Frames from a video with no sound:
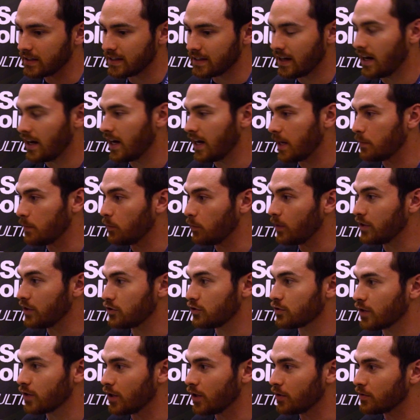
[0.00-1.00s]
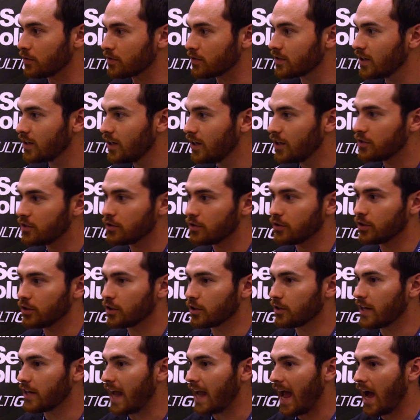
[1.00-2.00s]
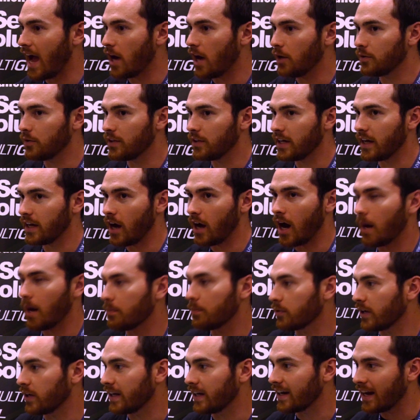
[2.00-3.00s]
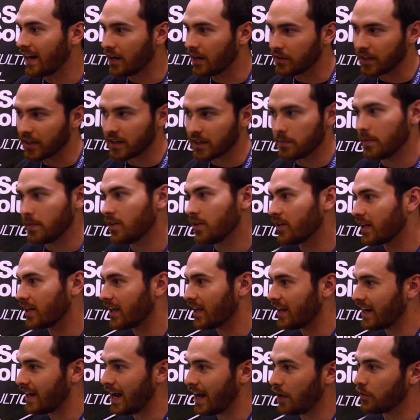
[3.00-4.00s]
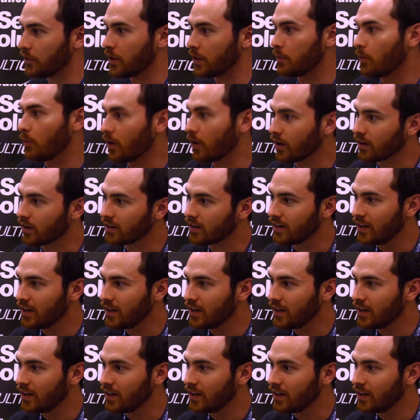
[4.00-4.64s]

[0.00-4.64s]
time with drones to learn how they operate, how they communicate, how they work,